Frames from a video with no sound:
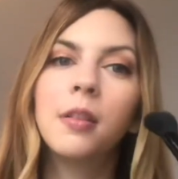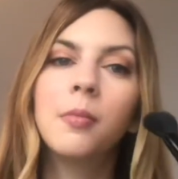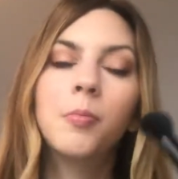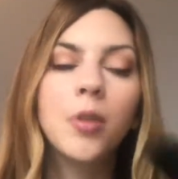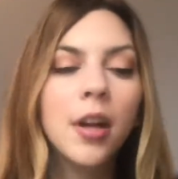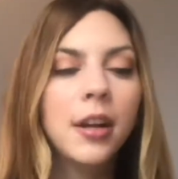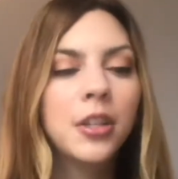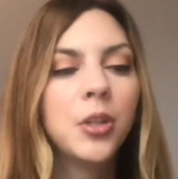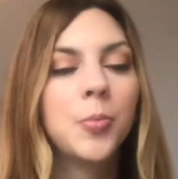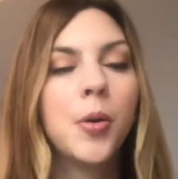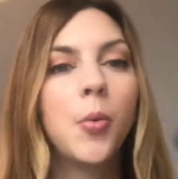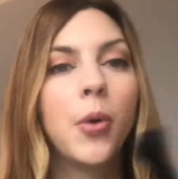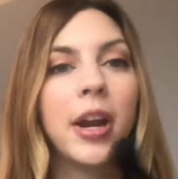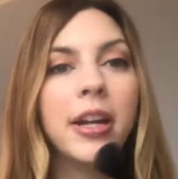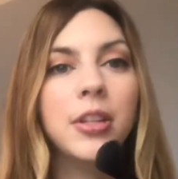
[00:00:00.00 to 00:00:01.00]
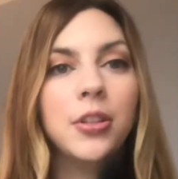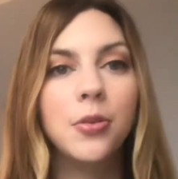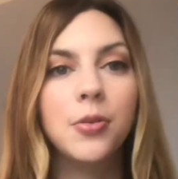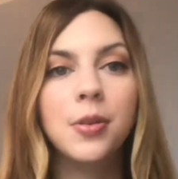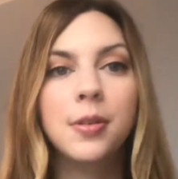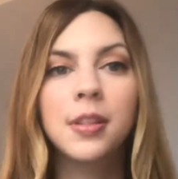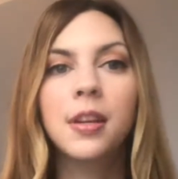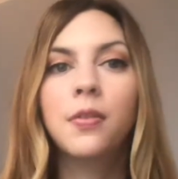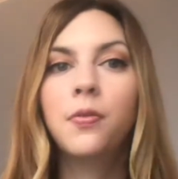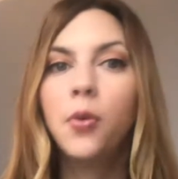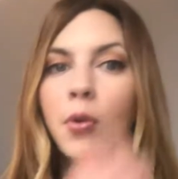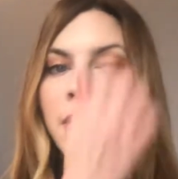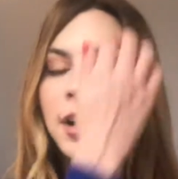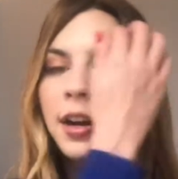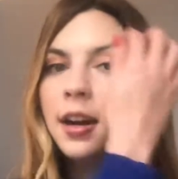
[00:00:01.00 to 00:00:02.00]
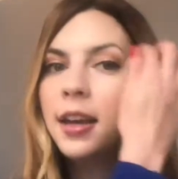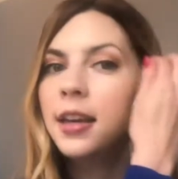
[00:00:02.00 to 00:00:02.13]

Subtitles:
blush, but what I do use it for